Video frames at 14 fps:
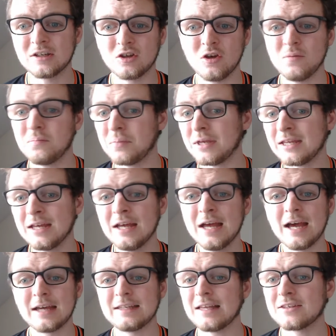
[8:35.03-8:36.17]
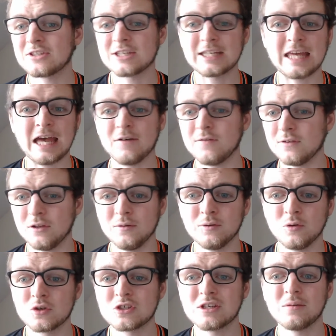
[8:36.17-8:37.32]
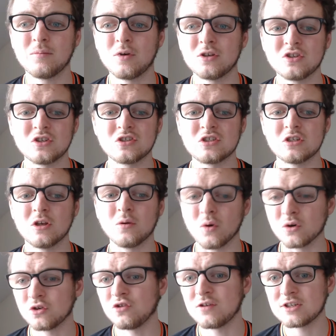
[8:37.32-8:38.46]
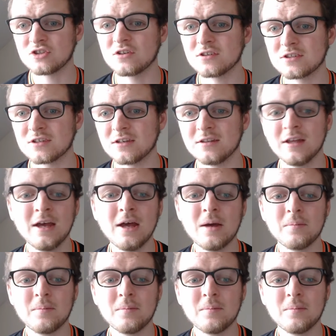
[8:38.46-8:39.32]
it could be against a Calvert-Lewin or someone, just, you know, on Christensen.